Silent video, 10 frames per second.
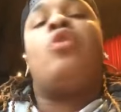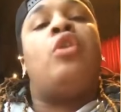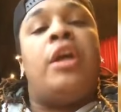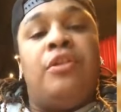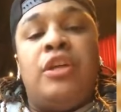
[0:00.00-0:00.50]

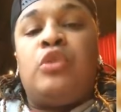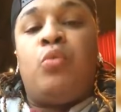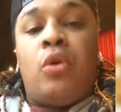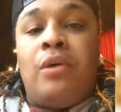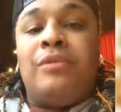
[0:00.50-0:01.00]
in this
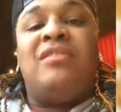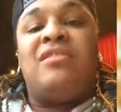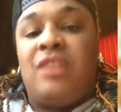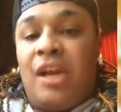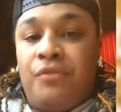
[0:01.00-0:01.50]
world, in
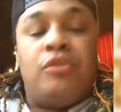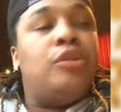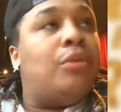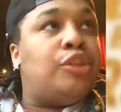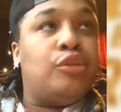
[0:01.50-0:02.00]
this life, you can
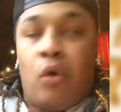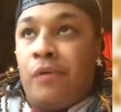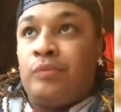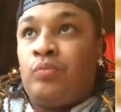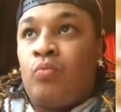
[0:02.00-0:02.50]
do what you want.